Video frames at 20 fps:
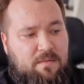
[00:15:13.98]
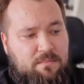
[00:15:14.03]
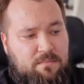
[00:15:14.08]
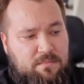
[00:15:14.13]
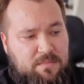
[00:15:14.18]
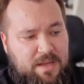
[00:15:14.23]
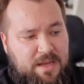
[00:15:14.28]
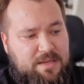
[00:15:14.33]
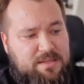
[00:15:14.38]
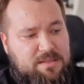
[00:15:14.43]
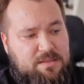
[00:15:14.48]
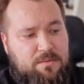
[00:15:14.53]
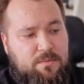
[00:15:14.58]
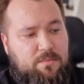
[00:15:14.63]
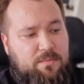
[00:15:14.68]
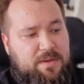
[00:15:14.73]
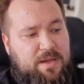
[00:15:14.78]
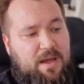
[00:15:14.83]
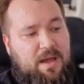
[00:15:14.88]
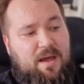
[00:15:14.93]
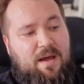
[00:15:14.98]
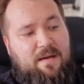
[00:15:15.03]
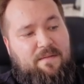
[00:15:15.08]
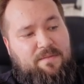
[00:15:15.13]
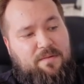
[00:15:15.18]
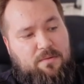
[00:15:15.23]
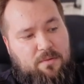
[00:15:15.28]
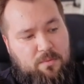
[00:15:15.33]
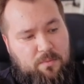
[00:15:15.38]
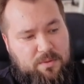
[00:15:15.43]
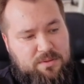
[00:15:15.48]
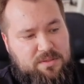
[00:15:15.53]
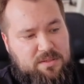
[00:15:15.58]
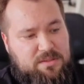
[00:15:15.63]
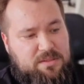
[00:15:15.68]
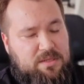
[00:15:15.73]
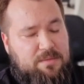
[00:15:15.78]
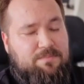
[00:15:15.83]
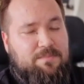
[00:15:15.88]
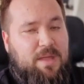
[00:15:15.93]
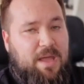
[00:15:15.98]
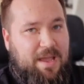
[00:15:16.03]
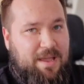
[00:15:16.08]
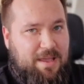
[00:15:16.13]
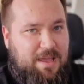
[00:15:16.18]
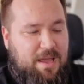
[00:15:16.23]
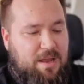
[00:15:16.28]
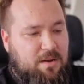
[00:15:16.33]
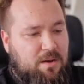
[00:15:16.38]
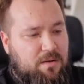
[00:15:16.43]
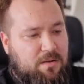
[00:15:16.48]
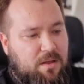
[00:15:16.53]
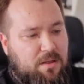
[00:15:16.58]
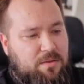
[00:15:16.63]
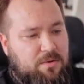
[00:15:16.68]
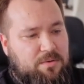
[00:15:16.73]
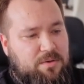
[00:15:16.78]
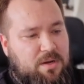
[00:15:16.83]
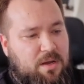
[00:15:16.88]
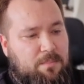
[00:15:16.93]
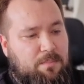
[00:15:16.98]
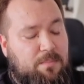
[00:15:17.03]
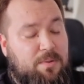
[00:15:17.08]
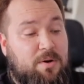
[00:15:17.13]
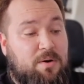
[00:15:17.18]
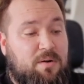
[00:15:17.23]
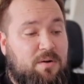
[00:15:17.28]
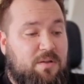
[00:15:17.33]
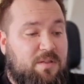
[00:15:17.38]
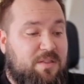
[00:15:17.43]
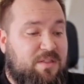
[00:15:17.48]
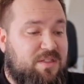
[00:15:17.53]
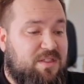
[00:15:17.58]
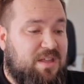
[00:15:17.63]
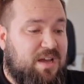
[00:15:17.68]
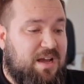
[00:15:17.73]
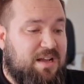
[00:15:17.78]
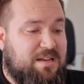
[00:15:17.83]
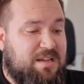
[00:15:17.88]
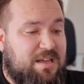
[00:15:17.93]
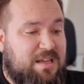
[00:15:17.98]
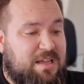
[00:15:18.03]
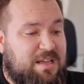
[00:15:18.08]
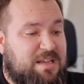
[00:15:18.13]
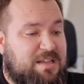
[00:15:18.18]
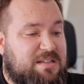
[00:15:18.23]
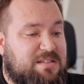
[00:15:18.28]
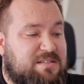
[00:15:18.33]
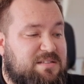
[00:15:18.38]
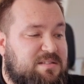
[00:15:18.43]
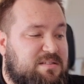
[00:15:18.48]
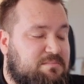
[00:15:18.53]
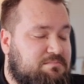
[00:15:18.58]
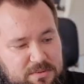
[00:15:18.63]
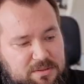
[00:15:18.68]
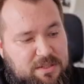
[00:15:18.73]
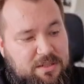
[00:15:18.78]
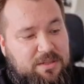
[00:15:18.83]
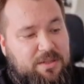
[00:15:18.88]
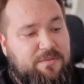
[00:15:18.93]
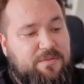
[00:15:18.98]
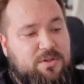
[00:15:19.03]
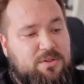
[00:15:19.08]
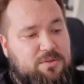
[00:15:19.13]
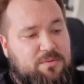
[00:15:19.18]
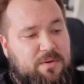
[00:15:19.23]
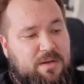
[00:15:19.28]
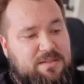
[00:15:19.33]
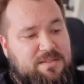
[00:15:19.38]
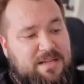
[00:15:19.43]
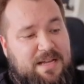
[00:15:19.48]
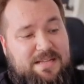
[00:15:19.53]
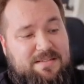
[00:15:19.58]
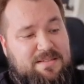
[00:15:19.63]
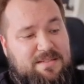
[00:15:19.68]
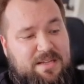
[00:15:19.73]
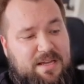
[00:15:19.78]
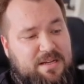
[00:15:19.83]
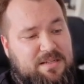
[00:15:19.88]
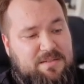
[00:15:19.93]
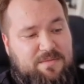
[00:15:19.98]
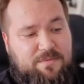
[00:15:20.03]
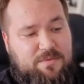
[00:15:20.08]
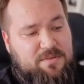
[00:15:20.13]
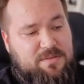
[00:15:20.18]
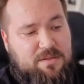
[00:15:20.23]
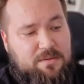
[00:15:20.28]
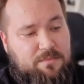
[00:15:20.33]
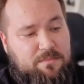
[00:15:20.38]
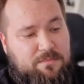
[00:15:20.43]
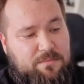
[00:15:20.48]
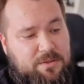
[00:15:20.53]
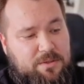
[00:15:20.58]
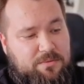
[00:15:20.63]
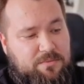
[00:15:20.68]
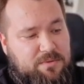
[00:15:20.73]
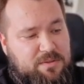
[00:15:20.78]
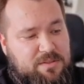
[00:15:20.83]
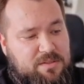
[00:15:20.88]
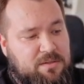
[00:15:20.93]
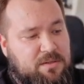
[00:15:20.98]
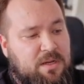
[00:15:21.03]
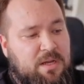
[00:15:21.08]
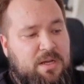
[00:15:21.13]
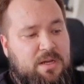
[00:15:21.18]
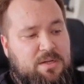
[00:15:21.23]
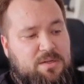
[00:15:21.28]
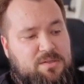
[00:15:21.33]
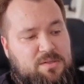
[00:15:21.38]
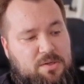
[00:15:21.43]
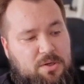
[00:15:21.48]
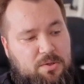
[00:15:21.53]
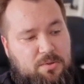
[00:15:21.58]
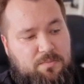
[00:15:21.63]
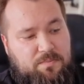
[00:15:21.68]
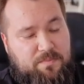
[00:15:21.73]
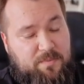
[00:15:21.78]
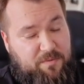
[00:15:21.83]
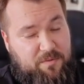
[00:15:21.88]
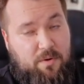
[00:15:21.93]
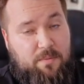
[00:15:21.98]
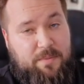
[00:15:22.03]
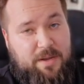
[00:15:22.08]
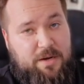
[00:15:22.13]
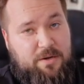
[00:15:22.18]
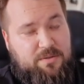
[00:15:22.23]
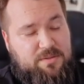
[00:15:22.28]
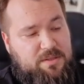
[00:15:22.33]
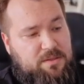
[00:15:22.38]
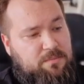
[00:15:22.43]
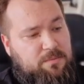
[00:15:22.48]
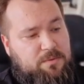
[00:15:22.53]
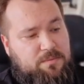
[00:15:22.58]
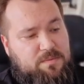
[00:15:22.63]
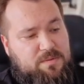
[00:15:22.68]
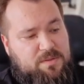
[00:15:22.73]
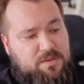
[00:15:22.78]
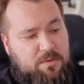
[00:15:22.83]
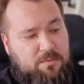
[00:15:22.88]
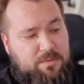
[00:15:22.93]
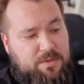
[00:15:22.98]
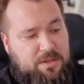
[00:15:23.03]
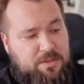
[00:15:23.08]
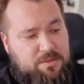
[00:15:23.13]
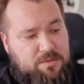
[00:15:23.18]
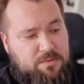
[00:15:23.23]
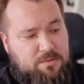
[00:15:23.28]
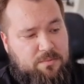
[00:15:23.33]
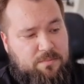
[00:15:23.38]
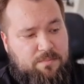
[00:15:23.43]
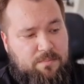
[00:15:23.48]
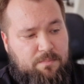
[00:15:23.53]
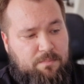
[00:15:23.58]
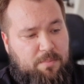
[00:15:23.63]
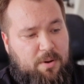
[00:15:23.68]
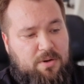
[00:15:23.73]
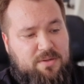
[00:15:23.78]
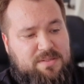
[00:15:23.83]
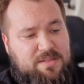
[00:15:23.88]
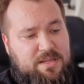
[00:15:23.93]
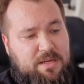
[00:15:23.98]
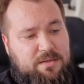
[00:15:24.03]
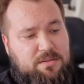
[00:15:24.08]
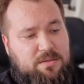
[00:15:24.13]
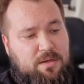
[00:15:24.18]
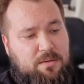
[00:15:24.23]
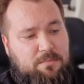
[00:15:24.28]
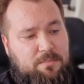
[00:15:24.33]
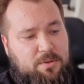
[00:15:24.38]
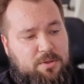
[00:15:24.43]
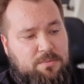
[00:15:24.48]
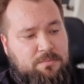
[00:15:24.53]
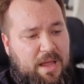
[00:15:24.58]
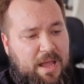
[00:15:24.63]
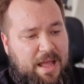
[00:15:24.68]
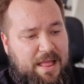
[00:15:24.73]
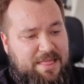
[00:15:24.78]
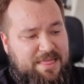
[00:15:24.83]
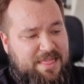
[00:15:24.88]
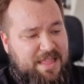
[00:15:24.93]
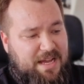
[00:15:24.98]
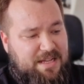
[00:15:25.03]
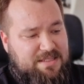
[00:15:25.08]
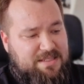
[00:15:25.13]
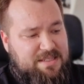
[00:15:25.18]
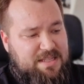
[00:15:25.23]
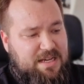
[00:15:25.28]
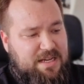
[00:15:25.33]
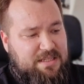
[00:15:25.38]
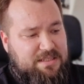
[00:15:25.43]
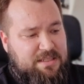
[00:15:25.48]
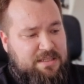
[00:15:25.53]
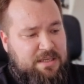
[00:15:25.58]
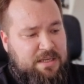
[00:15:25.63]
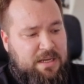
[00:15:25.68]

Next, we have quantity. Again, another number that is delivered to us as text for some weird reason. So from Airtable, so we need to parse that number, and that's that.